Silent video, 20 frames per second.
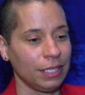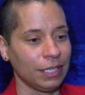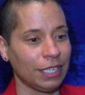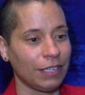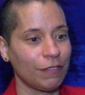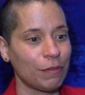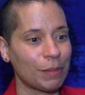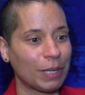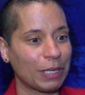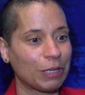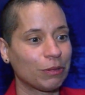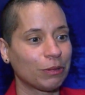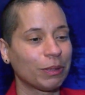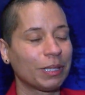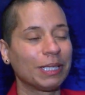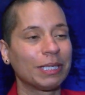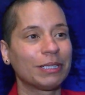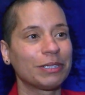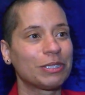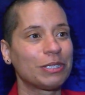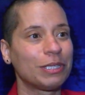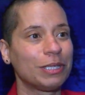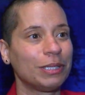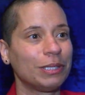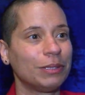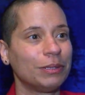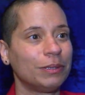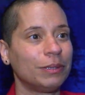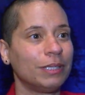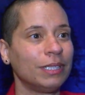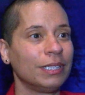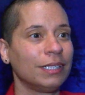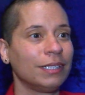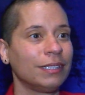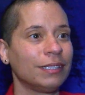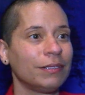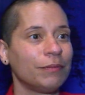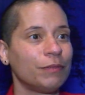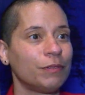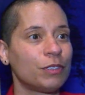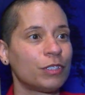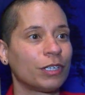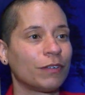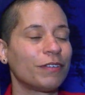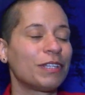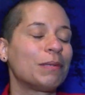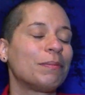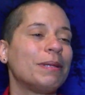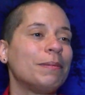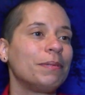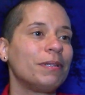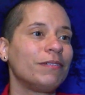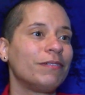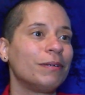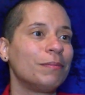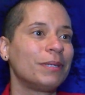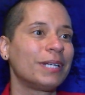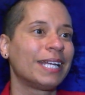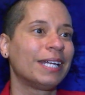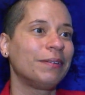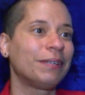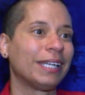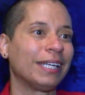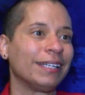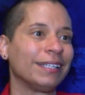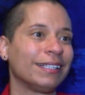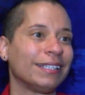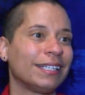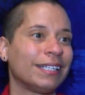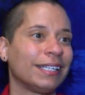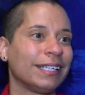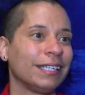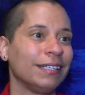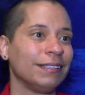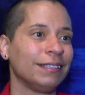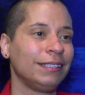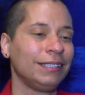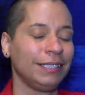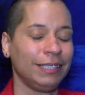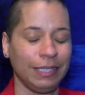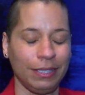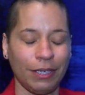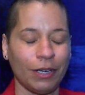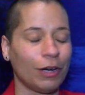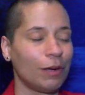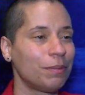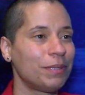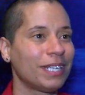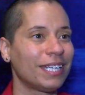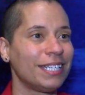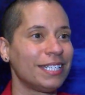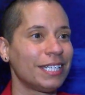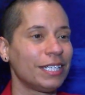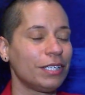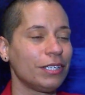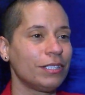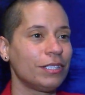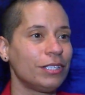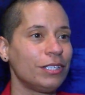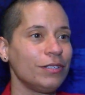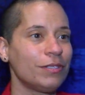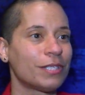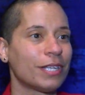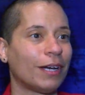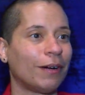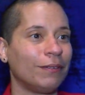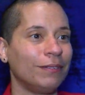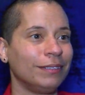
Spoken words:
given my career to serving the people of Humboldt County, and I hope to continue to do so.